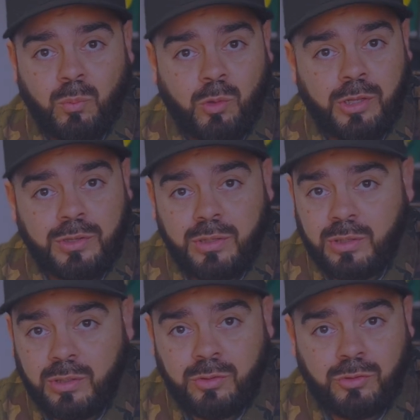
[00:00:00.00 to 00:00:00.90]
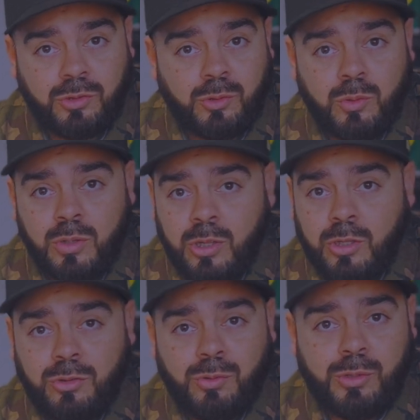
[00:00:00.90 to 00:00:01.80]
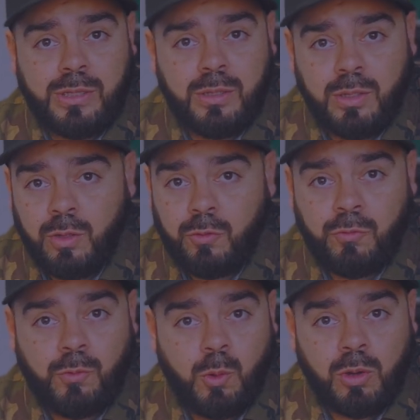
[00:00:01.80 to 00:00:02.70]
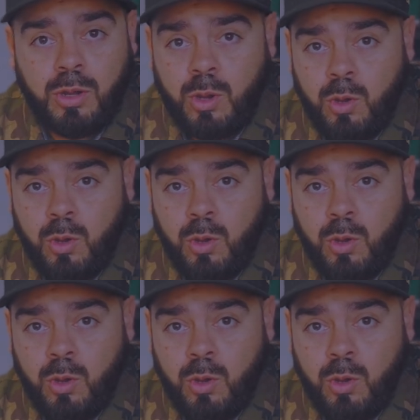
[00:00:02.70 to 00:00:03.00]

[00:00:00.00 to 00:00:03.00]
1, 2, 3, 4.